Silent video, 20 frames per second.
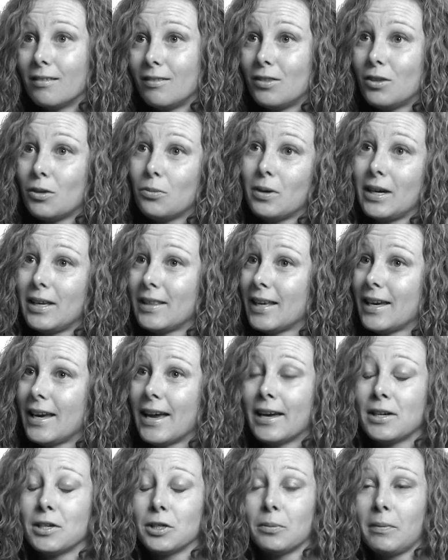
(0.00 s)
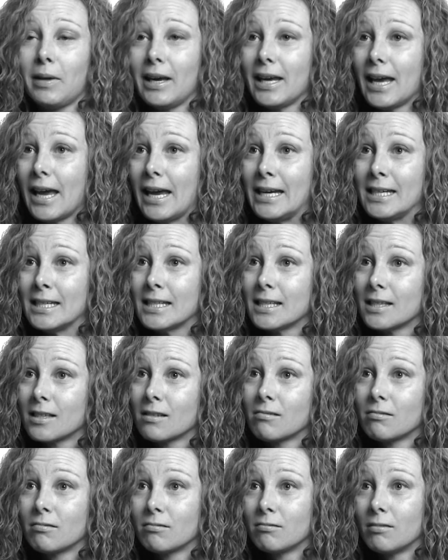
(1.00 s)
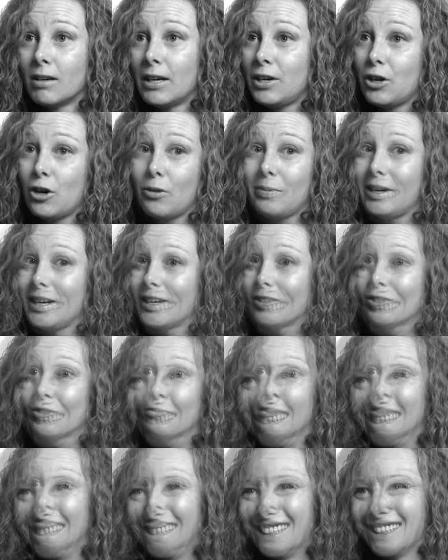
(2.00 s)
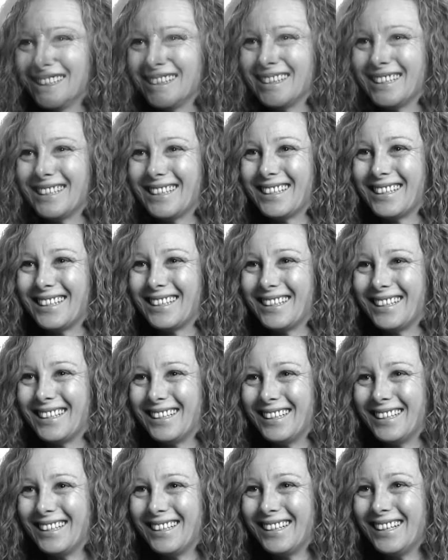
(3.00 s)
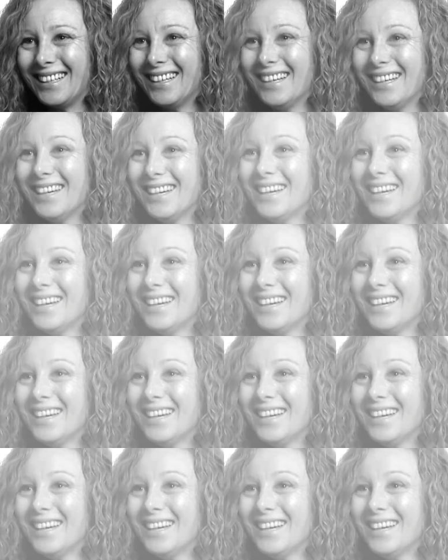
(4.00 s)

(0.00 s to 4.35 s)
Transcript: the way they handled my case, and nobody else would have handled my case like they did.